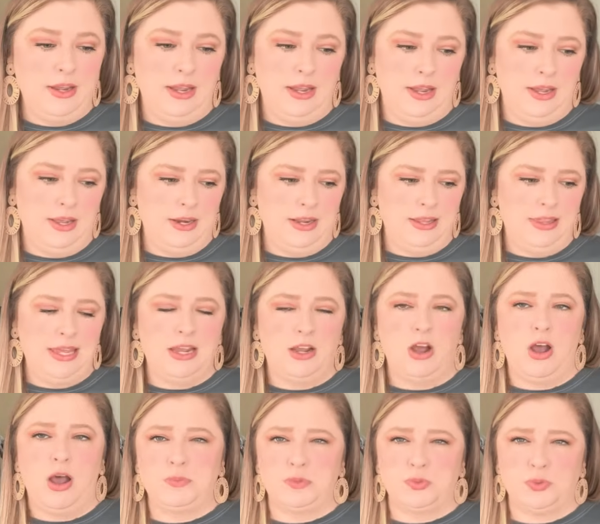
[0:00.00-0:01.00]
And I think
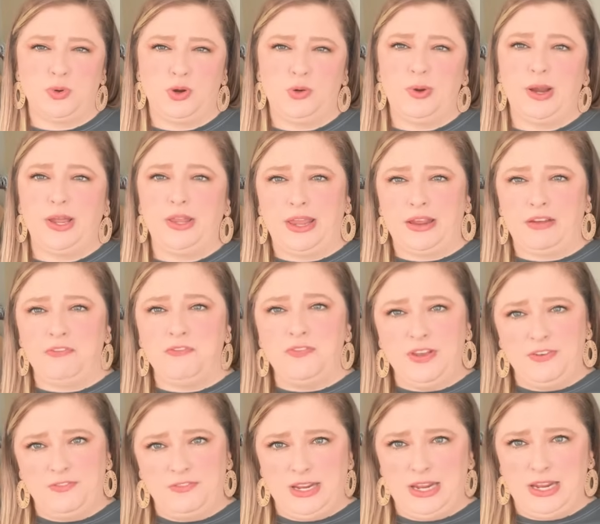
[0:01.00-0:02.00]
comps were around like
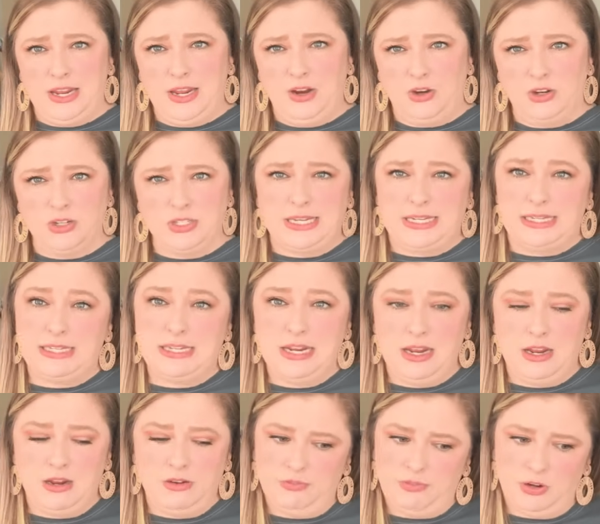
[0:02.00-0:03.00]
50 or
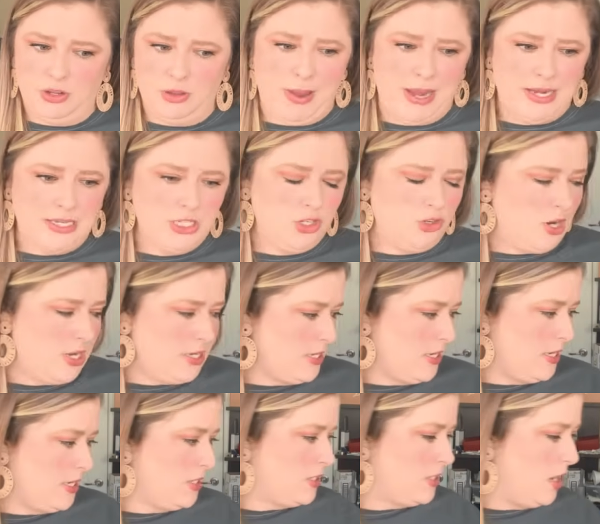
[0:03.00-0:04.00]
60 for the maxi
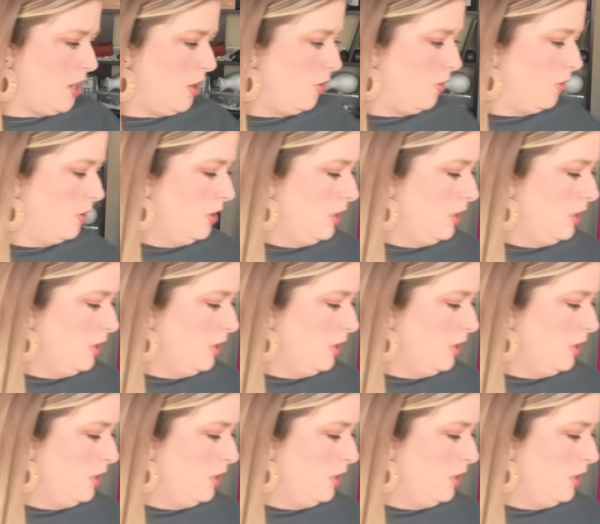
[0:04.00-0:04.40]
dresses. So